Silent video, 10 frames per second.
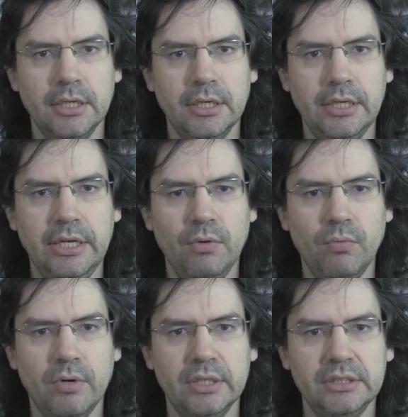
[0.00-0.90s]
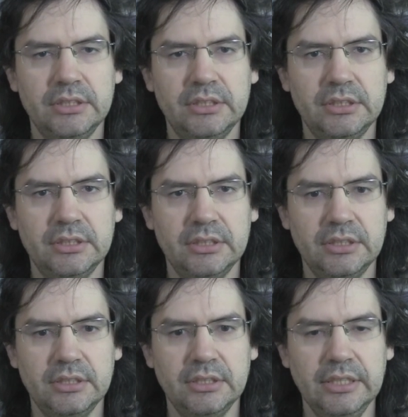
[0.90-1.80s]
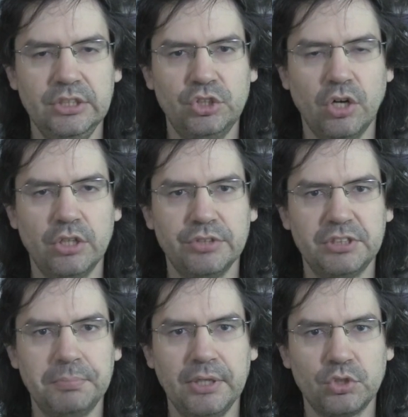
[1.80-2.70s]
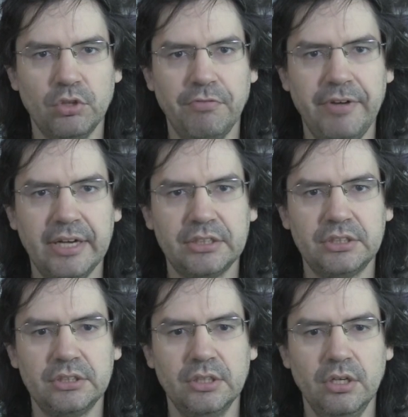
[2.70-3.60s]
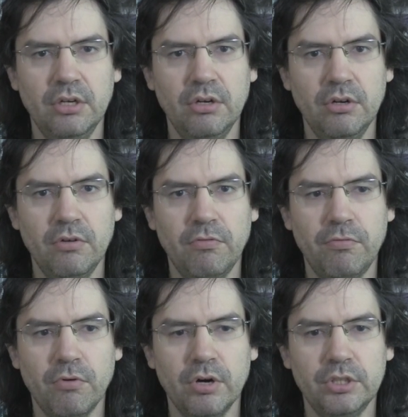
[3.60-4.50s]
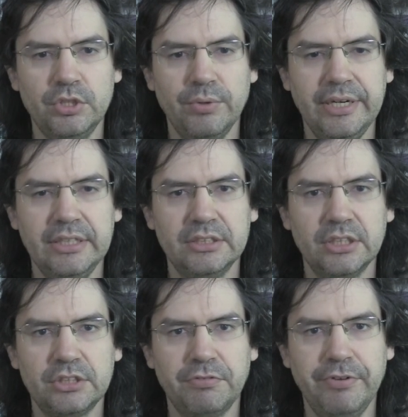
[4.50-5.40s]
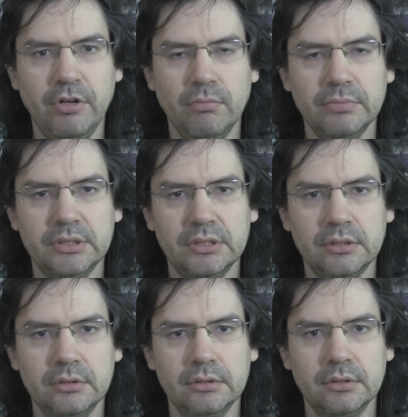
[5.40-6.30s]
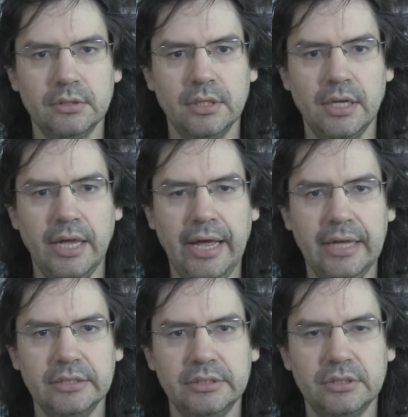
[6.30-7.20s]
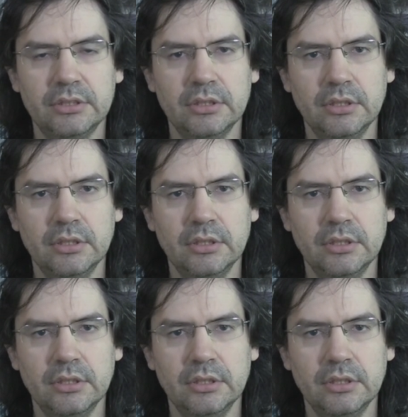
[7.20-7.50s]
He was in charge of special effects for doing such films as